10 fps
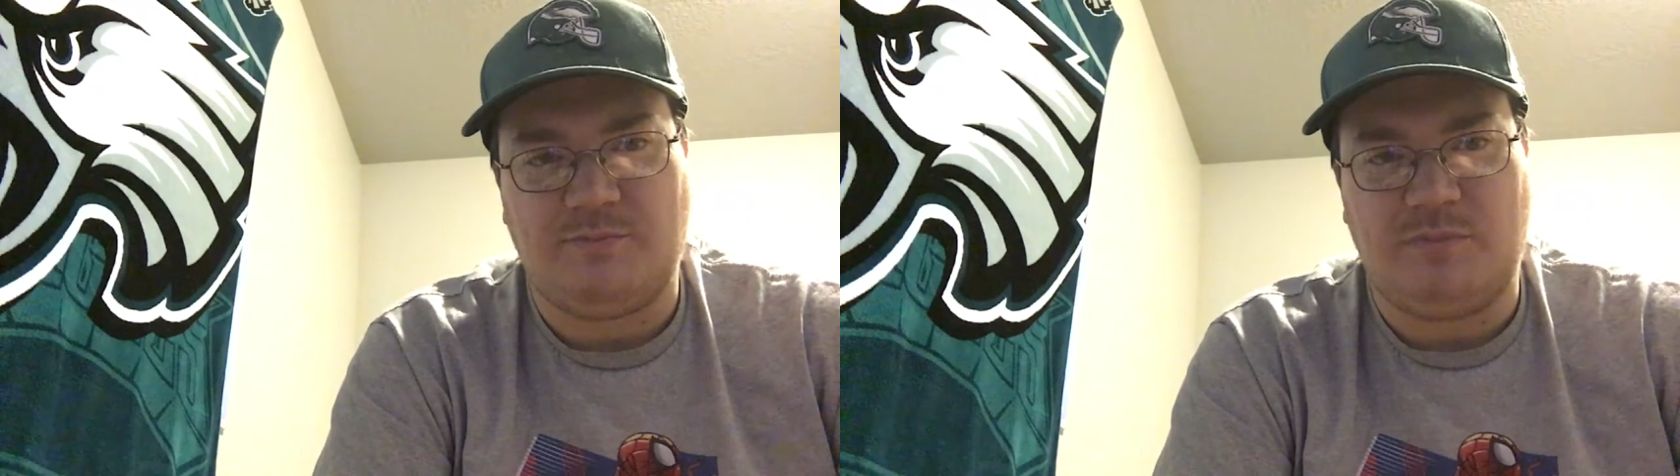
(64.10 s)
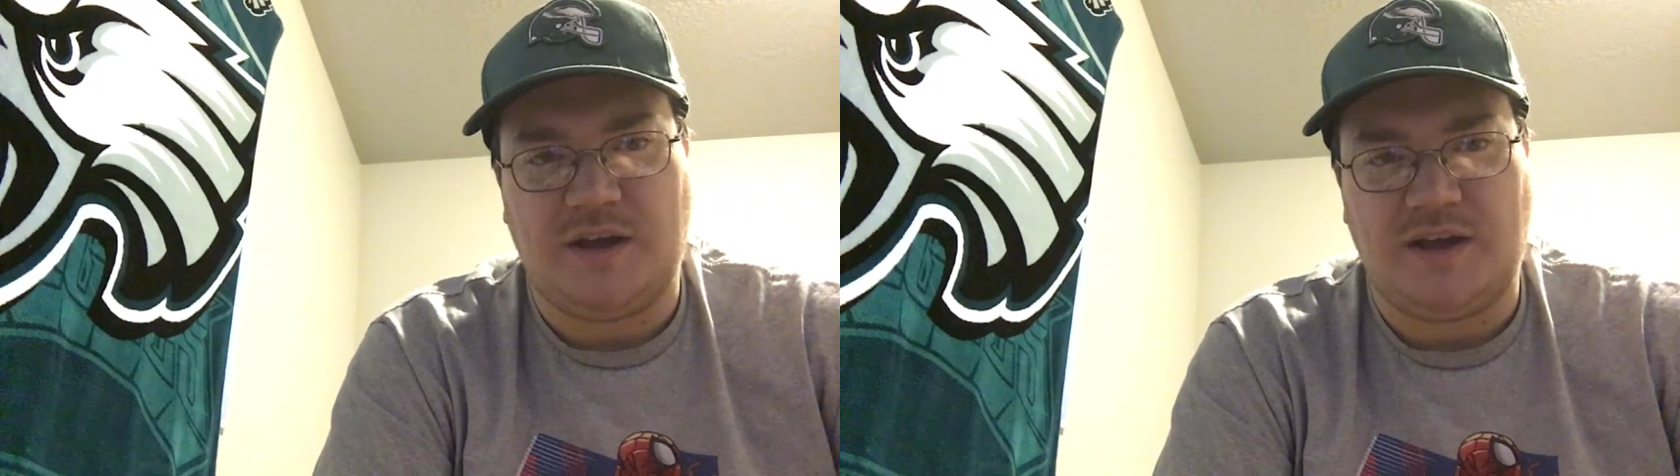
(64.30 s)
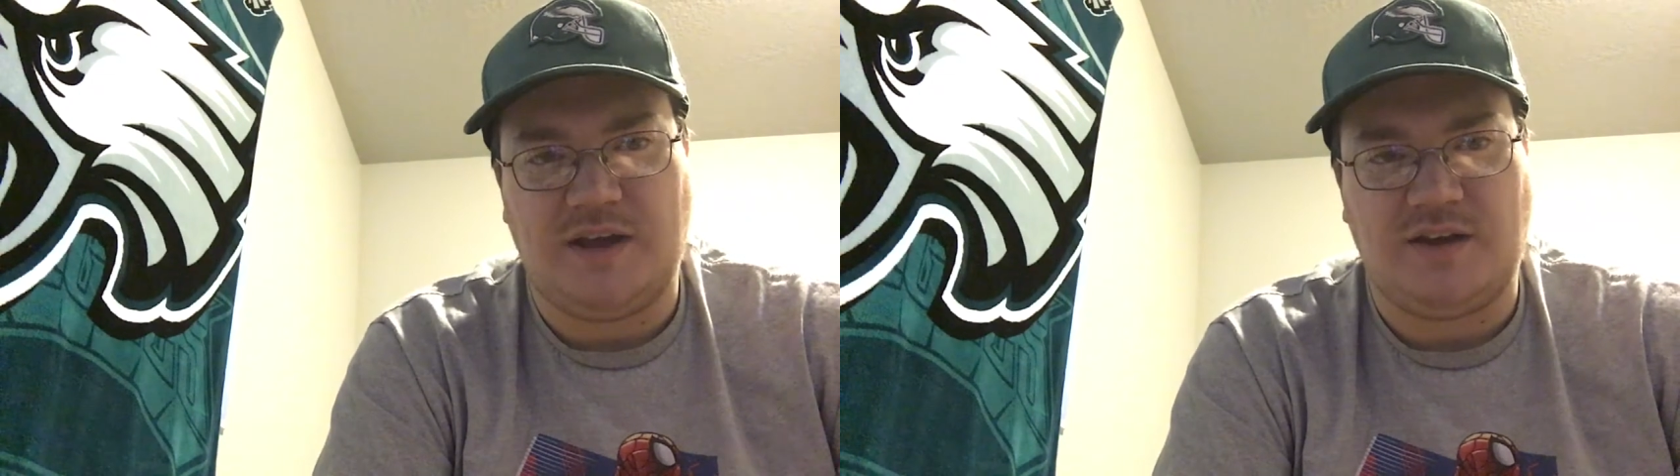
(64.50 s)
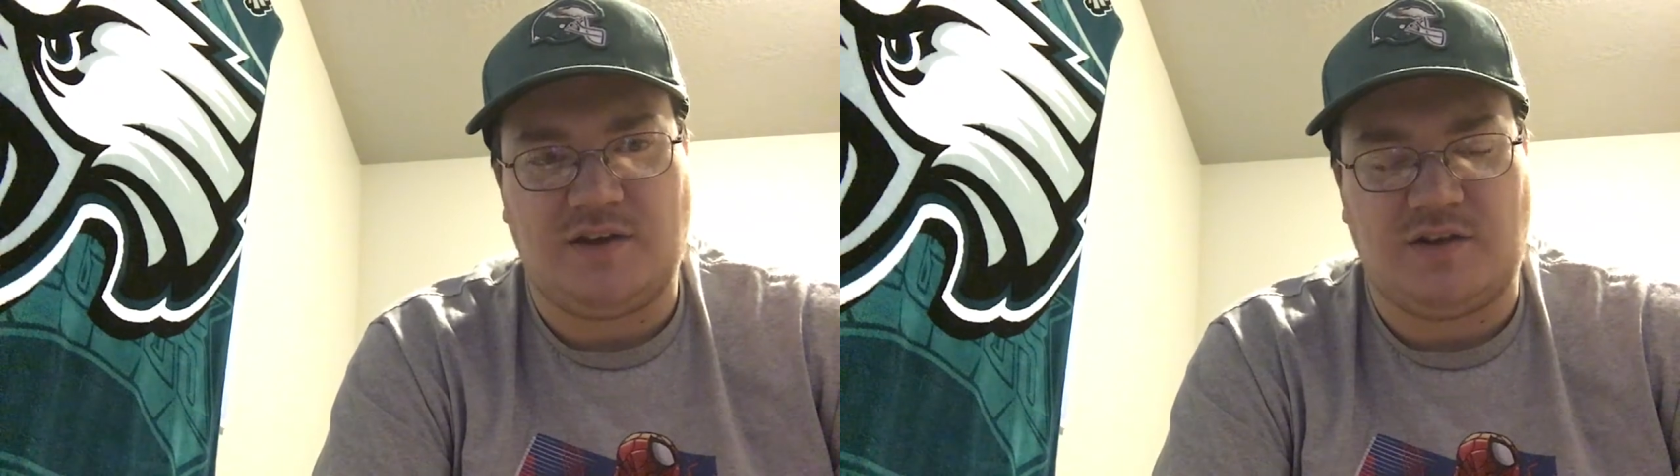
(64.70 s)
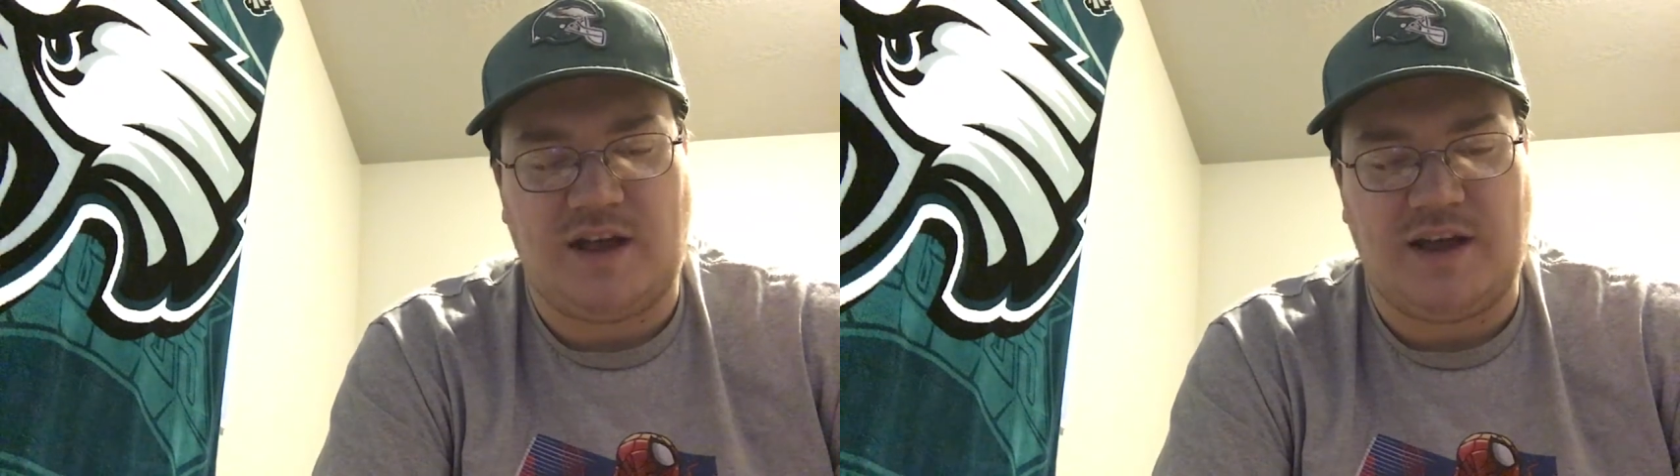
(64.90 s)
big in
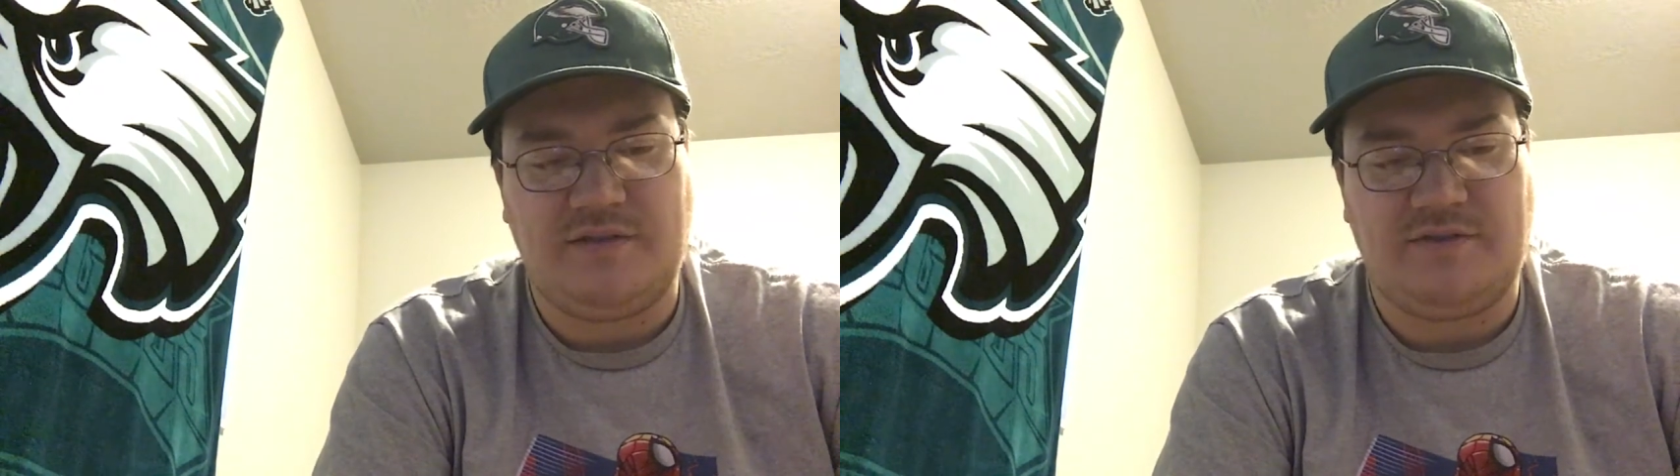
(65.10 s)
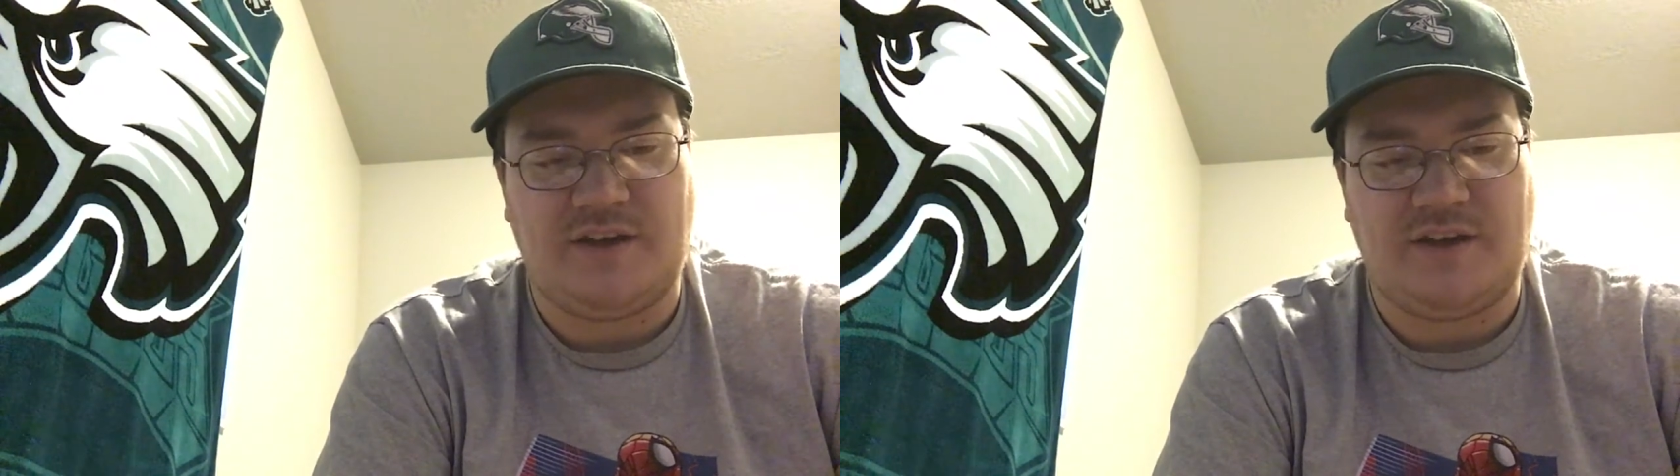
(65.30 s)
your life,